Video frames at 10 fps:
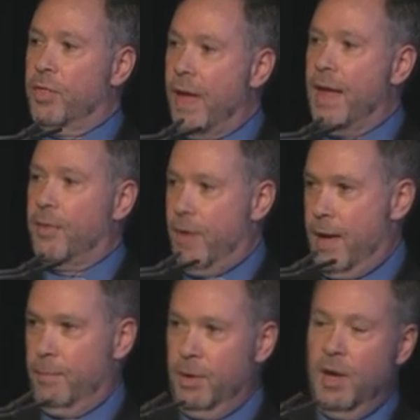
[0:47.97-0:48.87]
thank
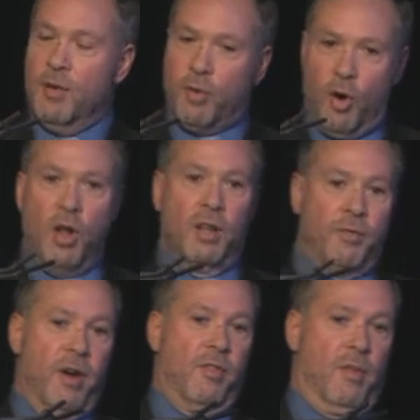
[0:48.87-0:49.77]
them for all of
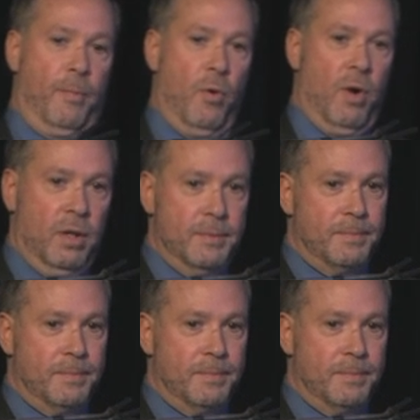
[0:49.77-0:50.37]
their support.